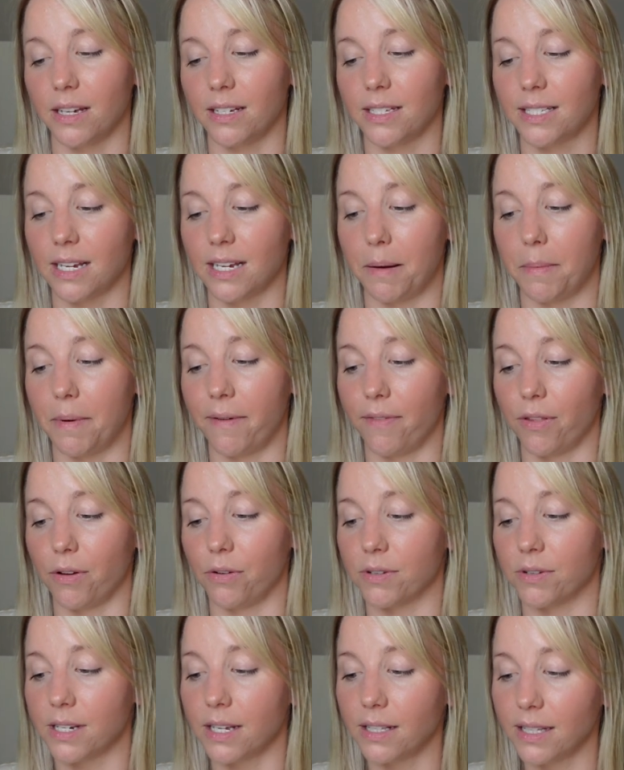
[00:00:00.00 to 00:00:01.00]
some of
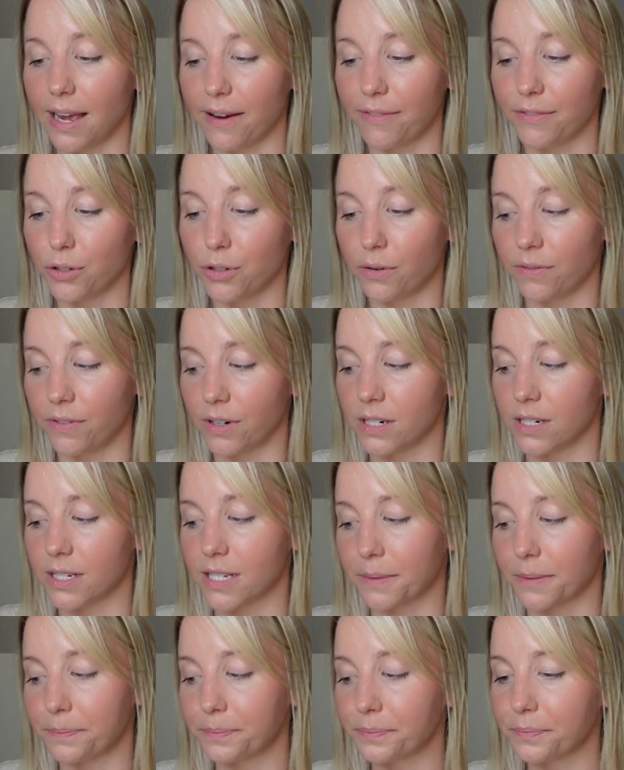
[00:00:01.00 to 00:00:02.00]
those
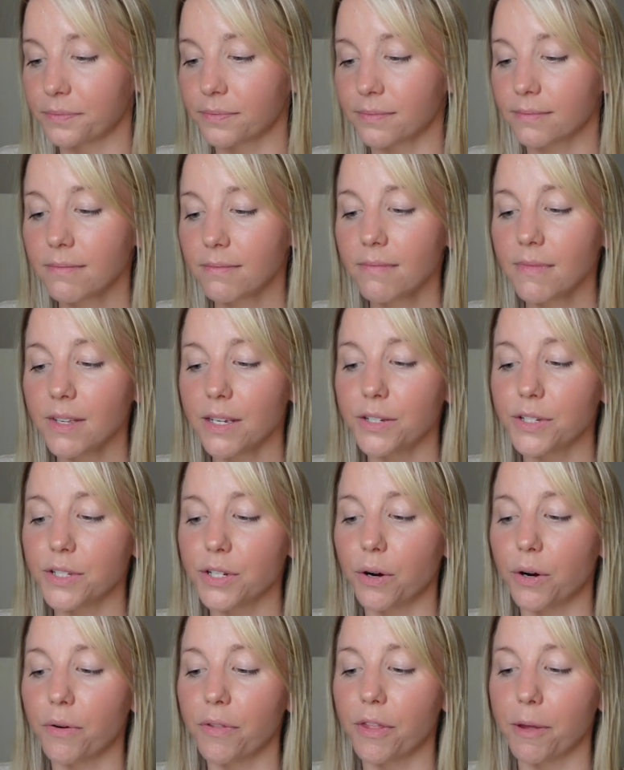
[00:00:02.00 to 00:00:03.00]
leftovers
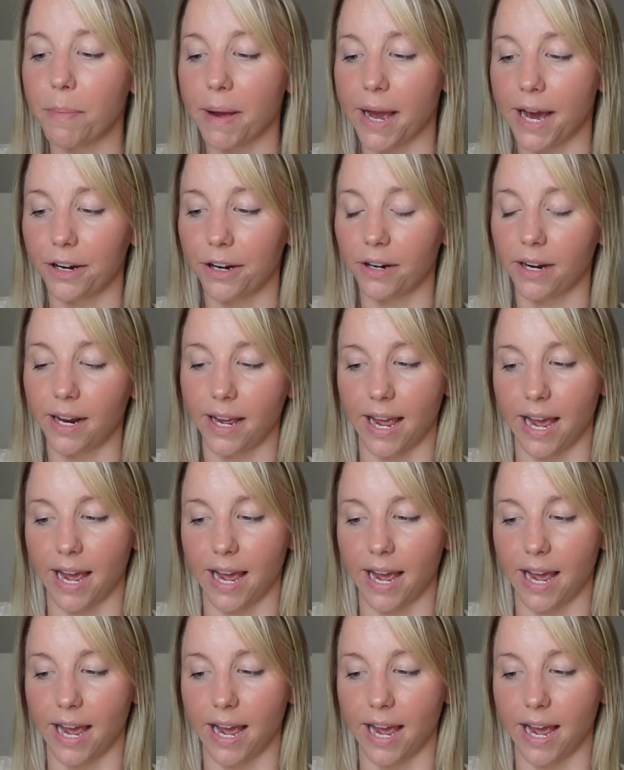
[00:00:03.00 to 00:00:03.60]
so the pattern I